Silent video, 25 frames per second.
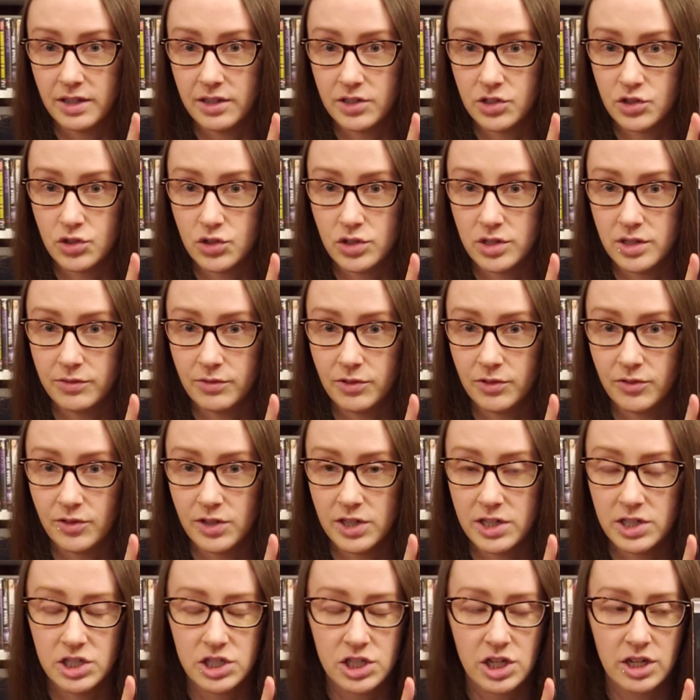entry of the
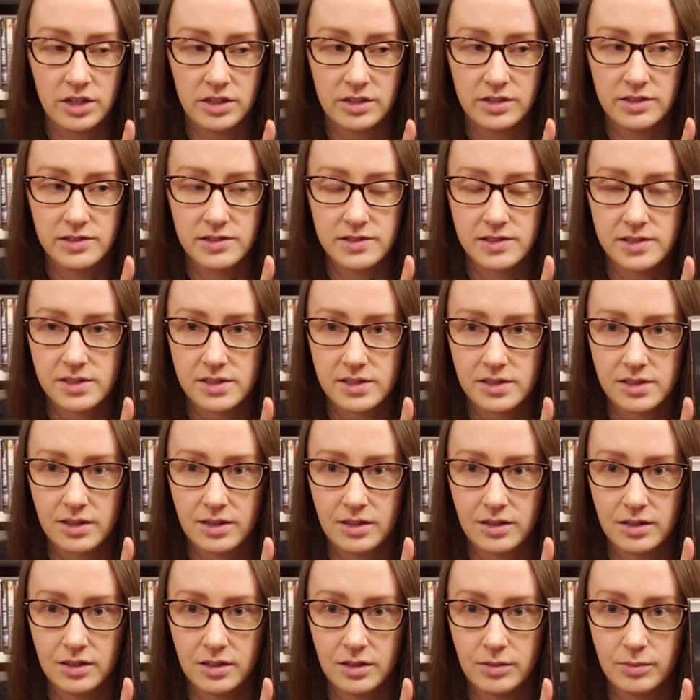franchise.
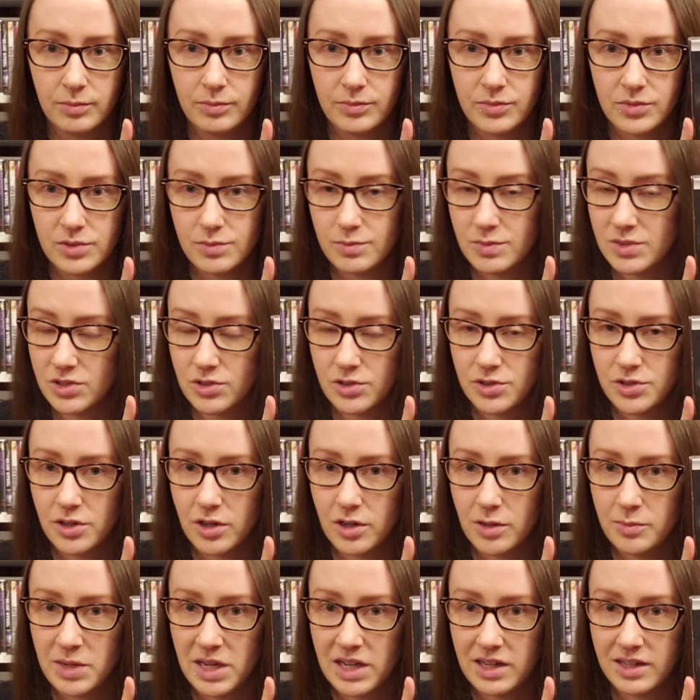Mr.
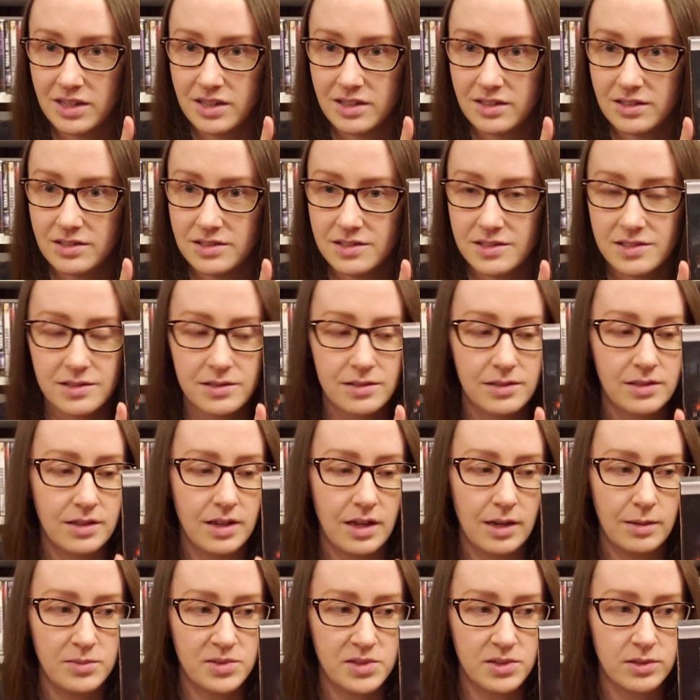Tom Atkins,
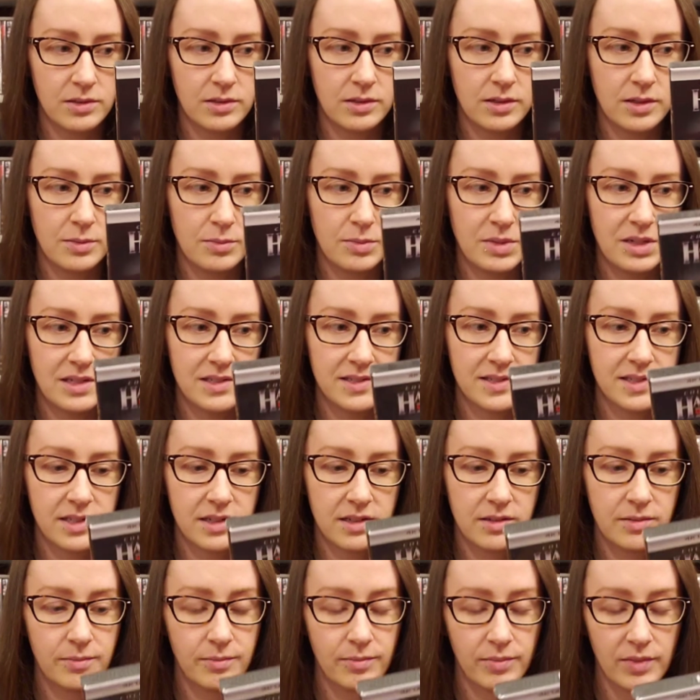absolutely
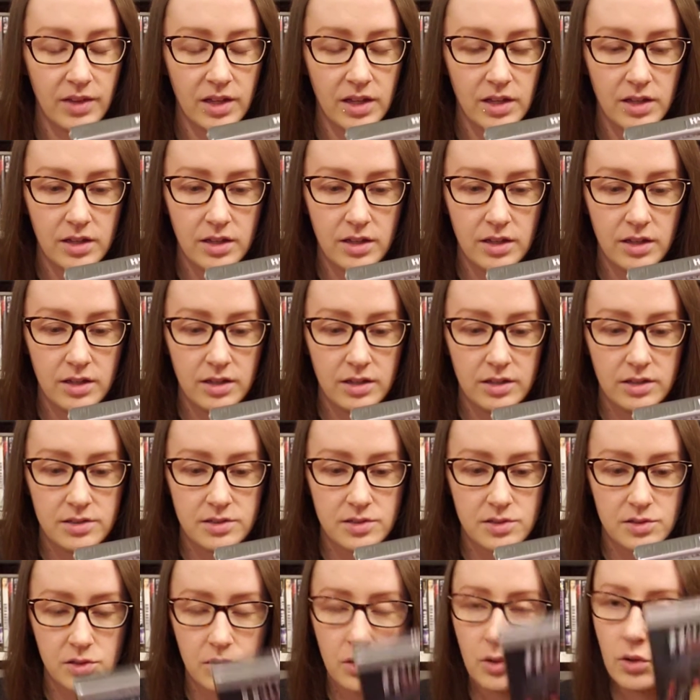amazing.
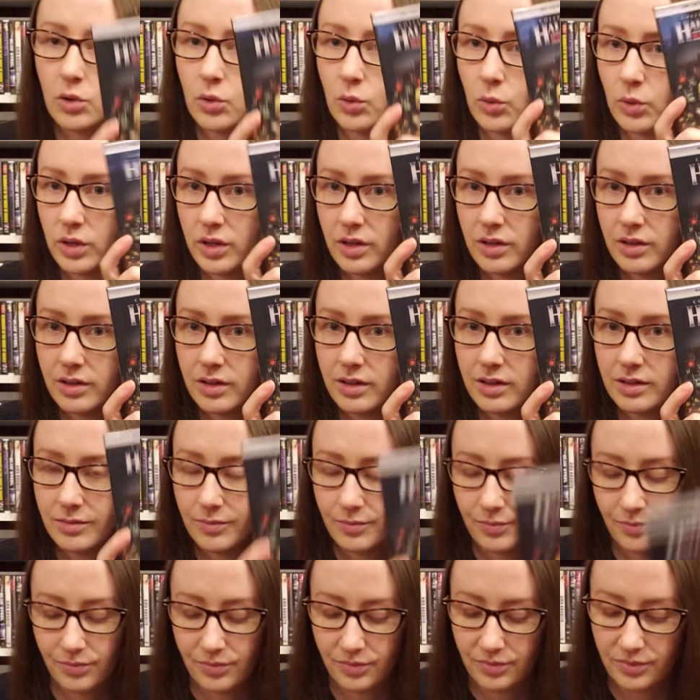So
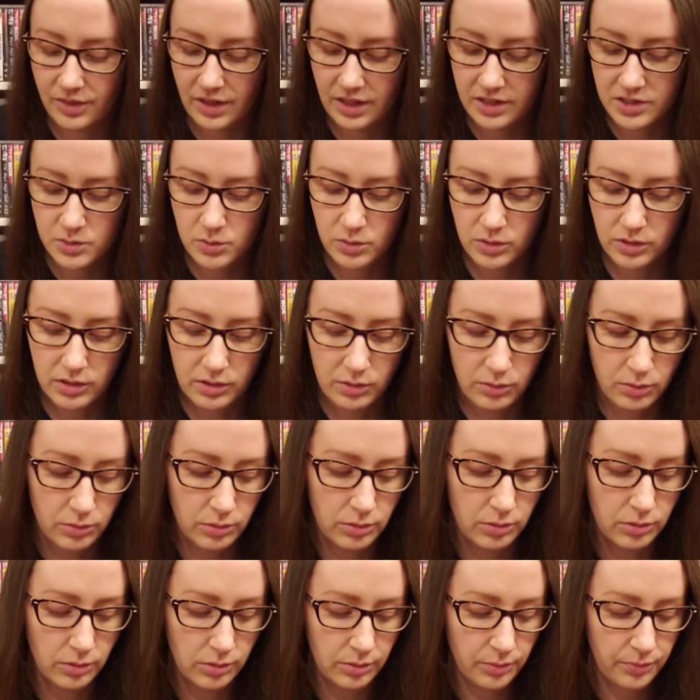that's really
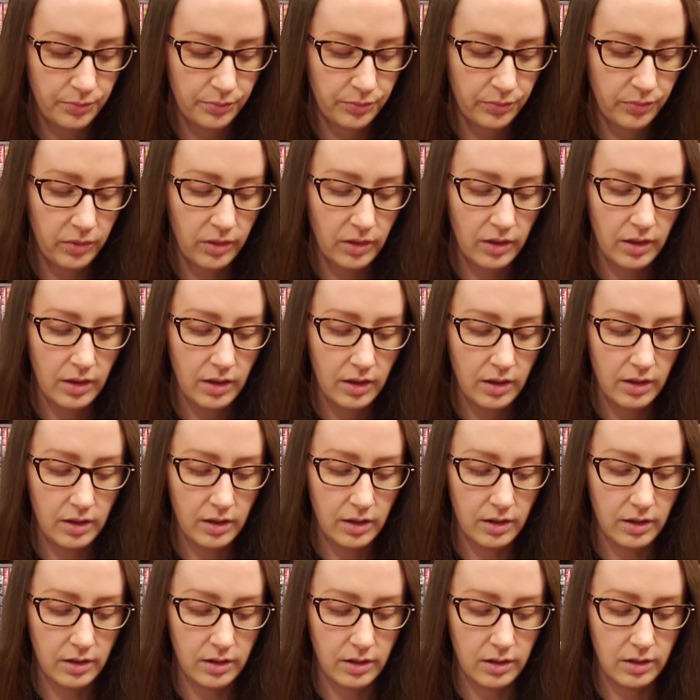cool.
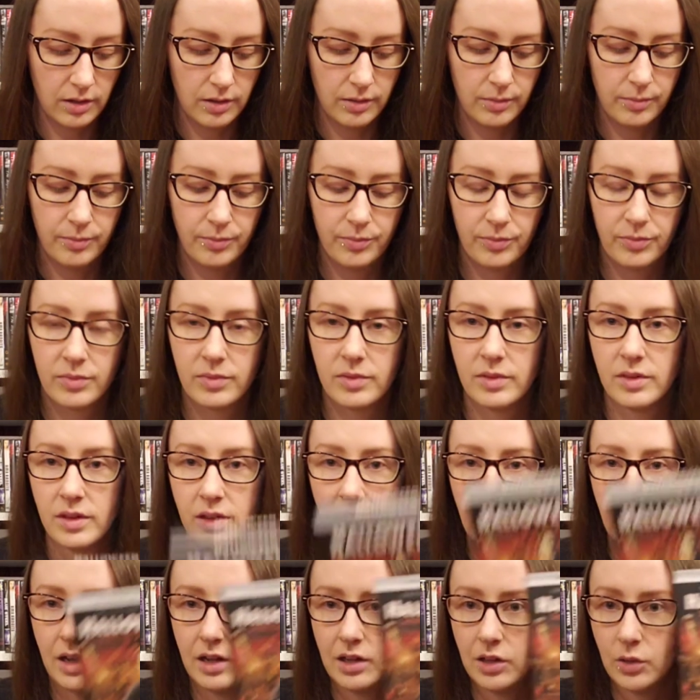
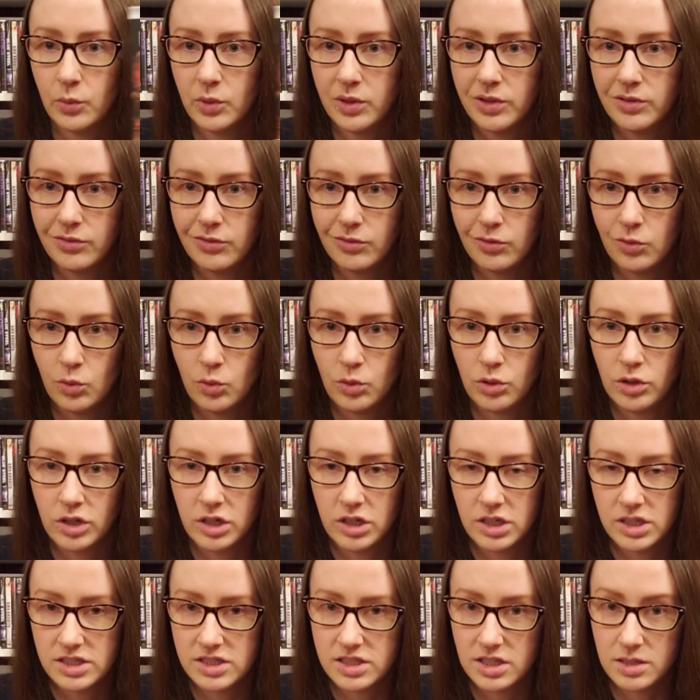Halloween
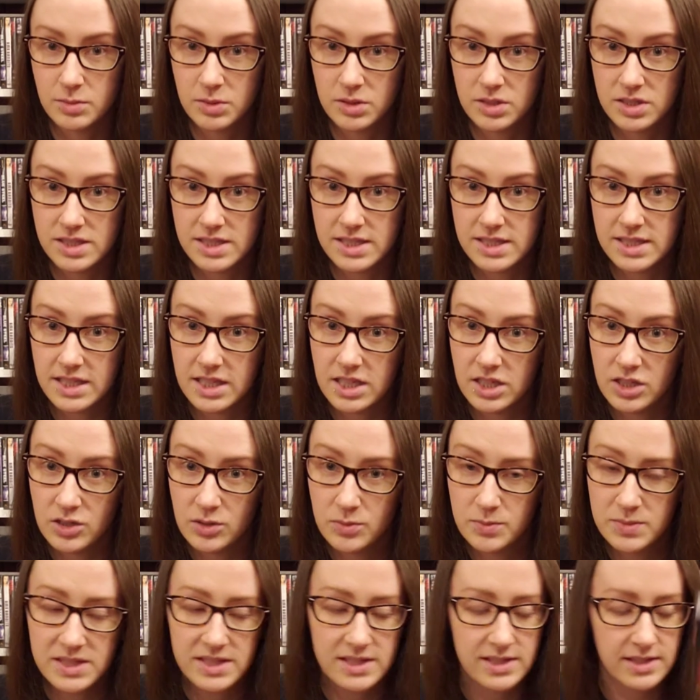4, double
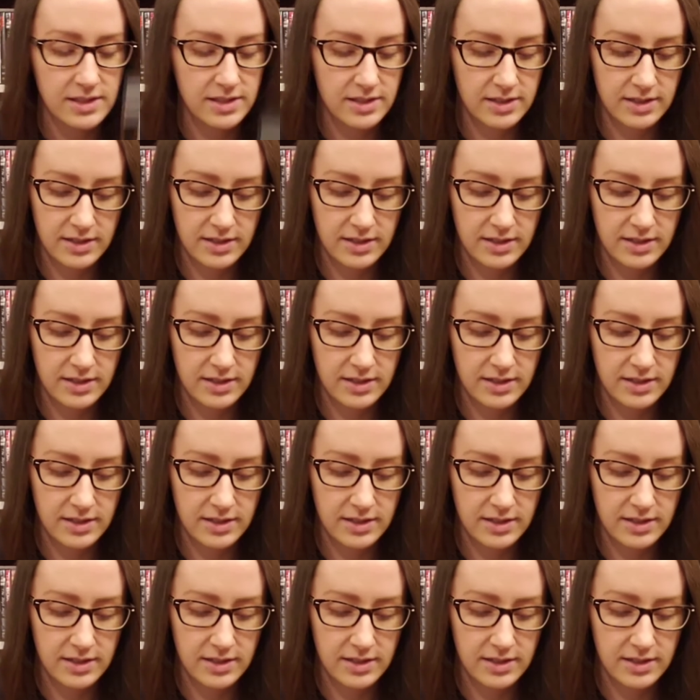skips.